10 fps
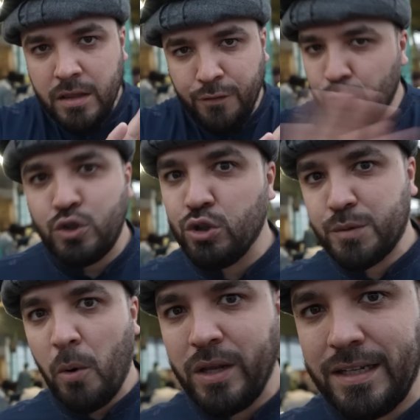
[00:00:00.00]
the food tour is
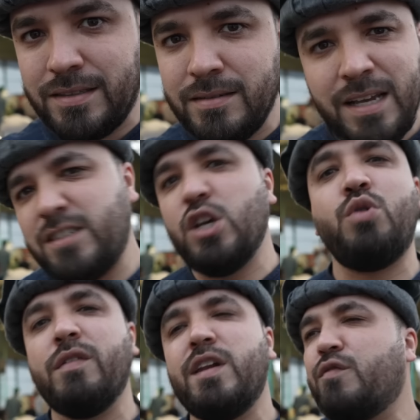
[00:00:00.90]
pointless. It's the
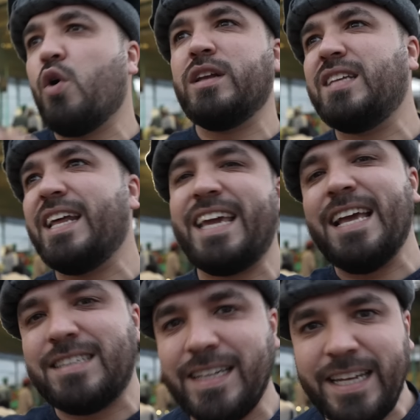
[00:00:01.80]
equivalent of going to like
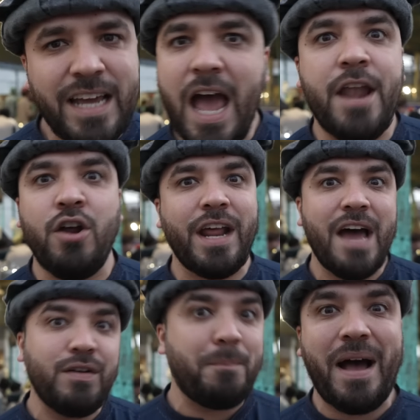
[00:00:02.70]
Italy and not
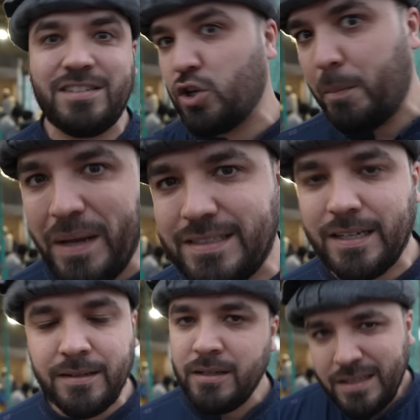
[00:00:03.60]
having pasta or
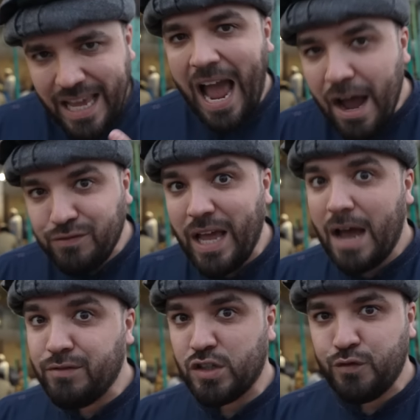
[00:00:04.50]
pizza. You have to
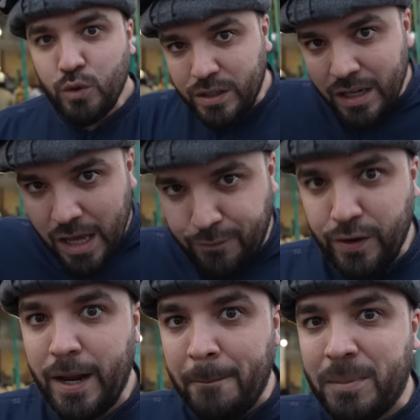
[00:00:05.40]
have this food if
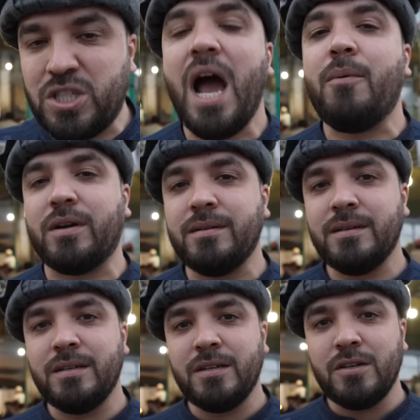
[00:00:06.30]
you're in Peshawar.
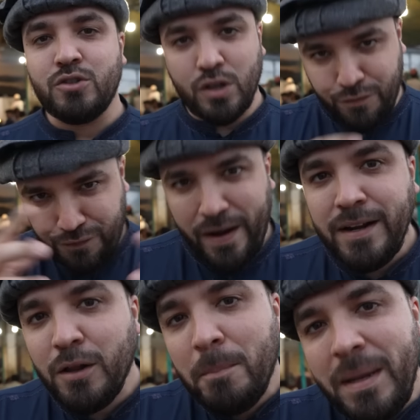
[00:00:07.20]
So the
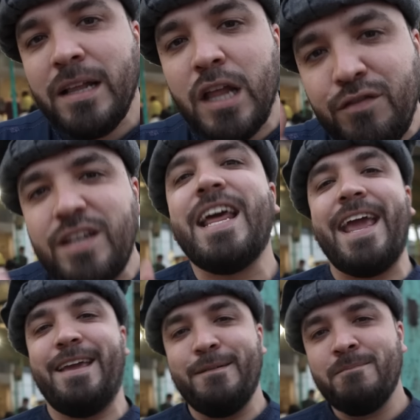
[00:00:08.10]
final meal of the
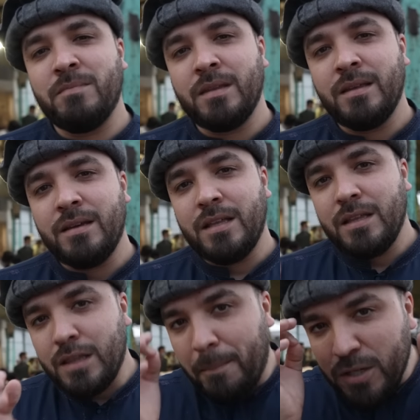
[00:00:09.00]
day,
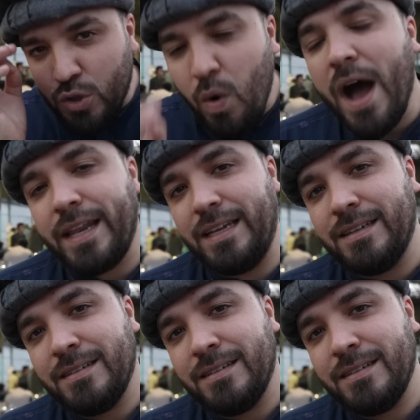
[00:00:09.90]
the Peshawari